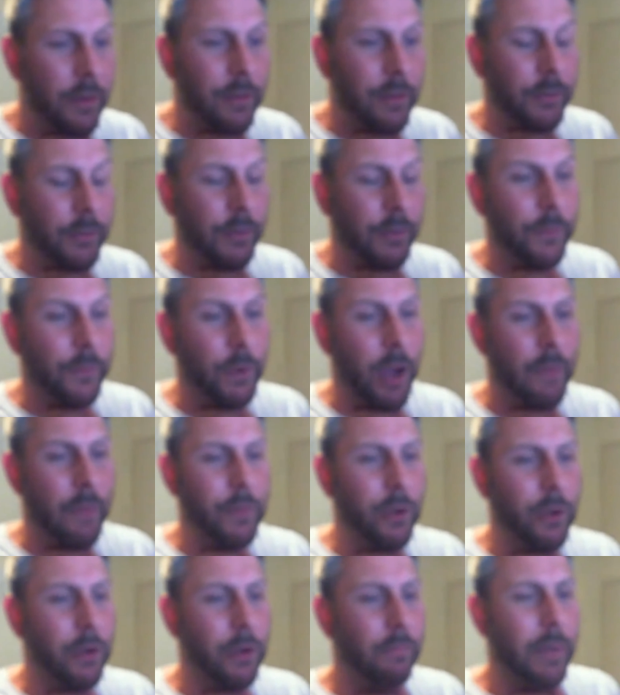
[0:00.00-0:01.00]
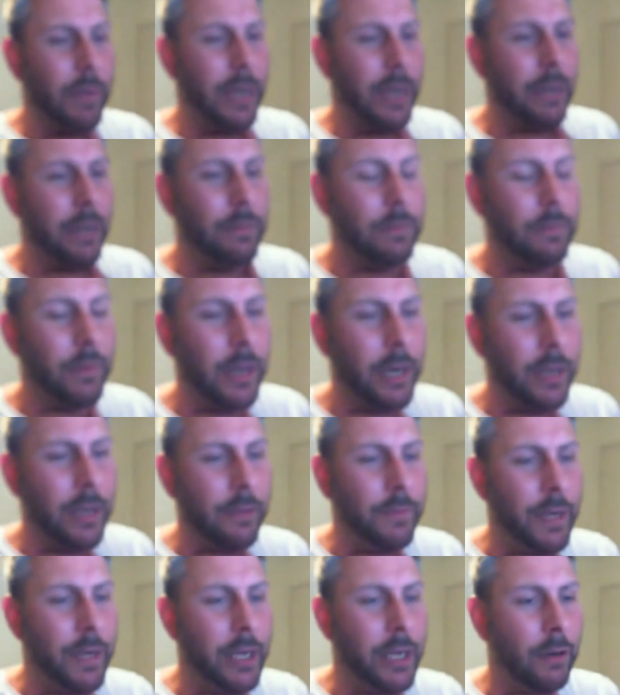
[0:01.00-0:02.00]
a few. I haven't got any of
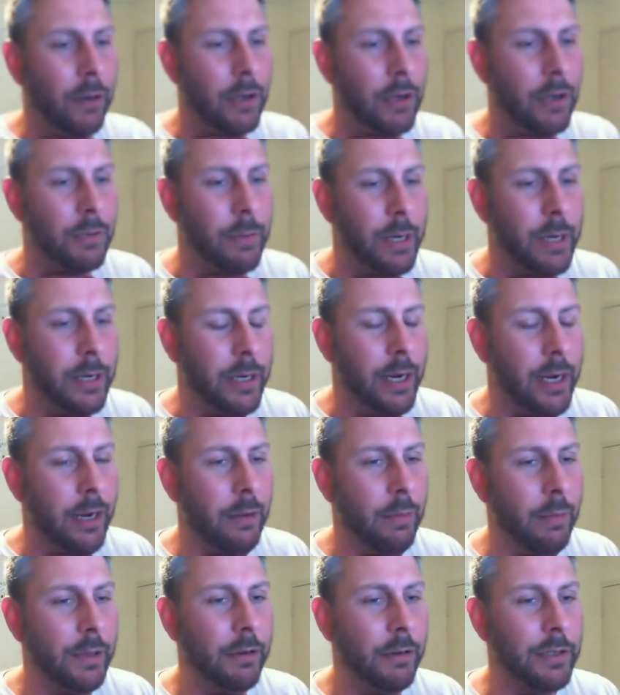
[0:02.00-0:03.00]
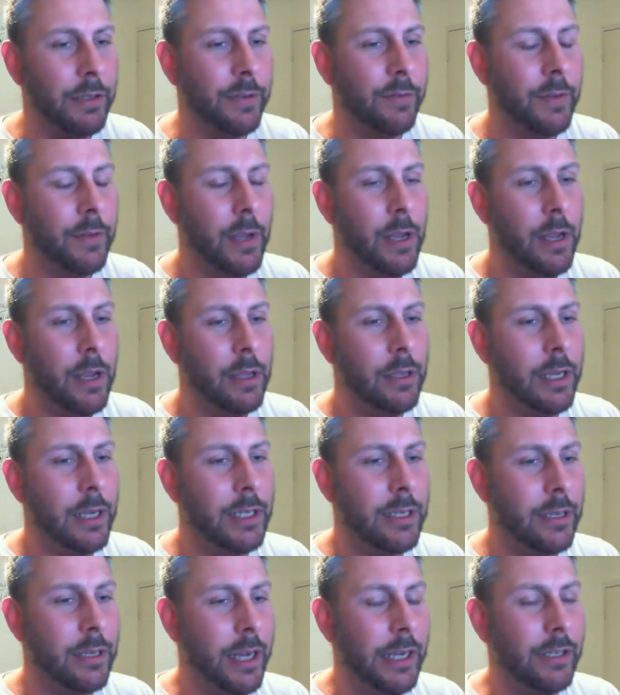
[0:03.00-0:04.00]
Nikolai's written down, but there's a.
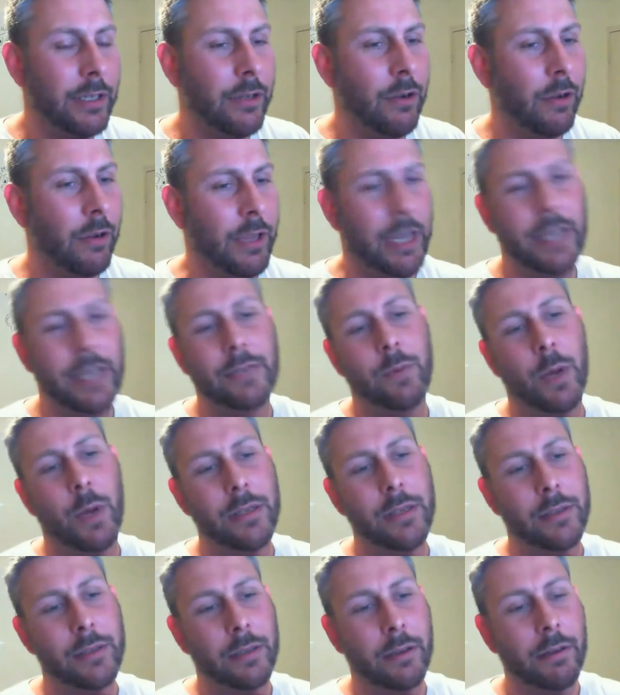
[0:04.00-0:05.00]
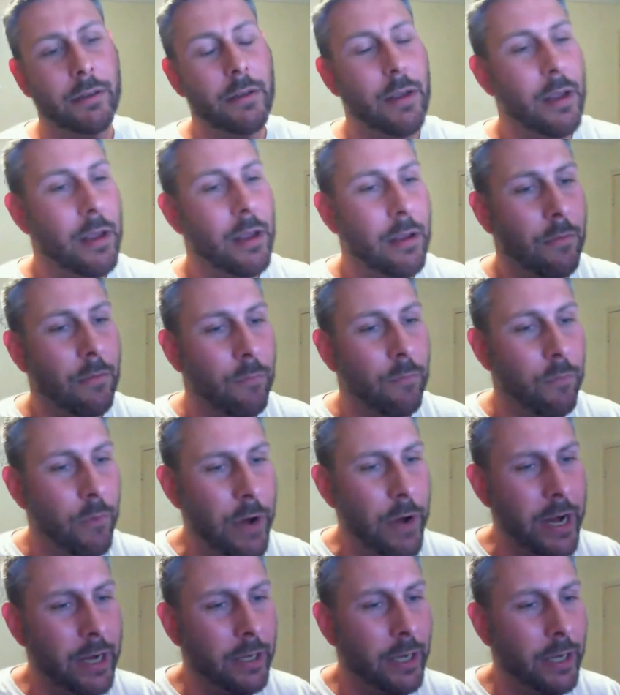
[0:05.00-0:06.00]
He's got his ones are
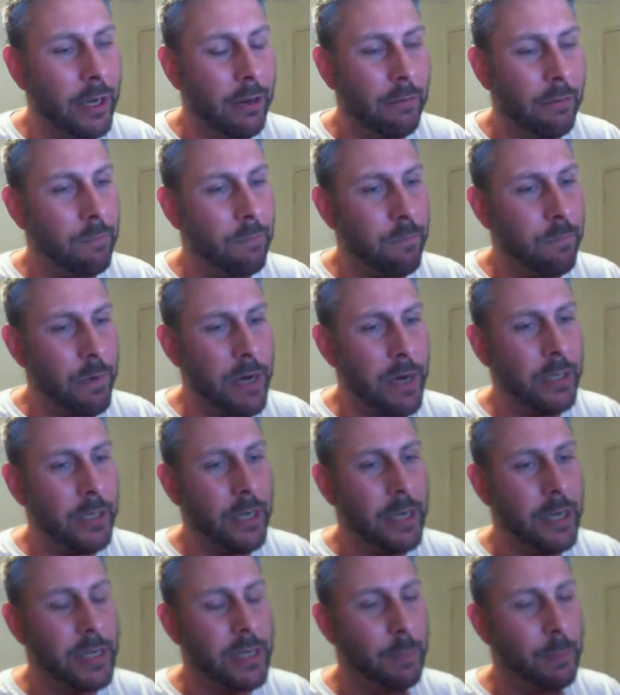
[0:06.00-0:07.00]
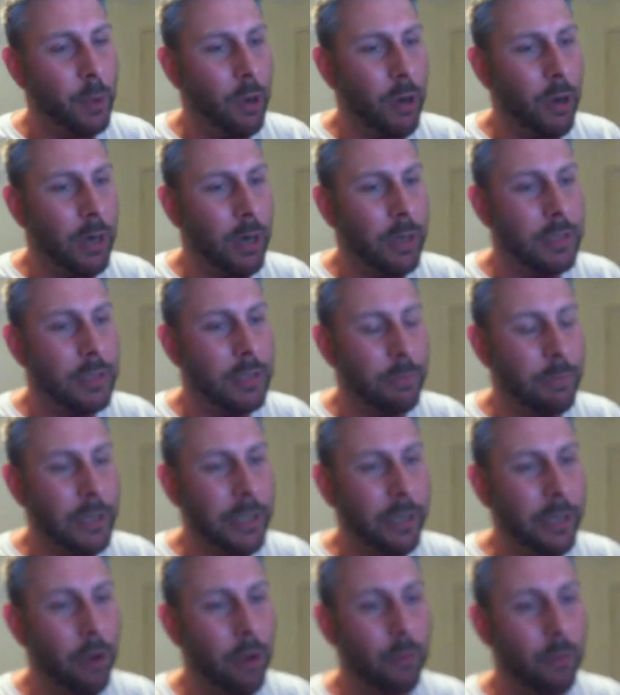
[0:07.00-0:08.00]
really, really inspired. There's a really
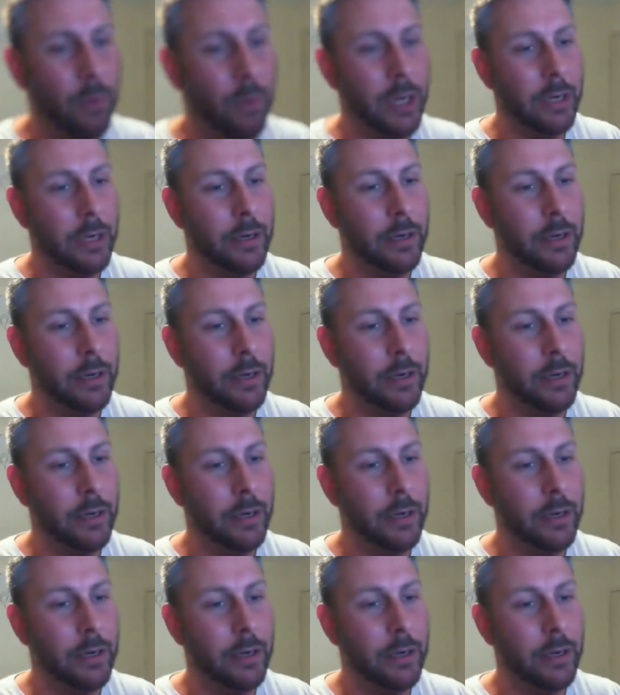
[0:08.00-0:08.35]
long one,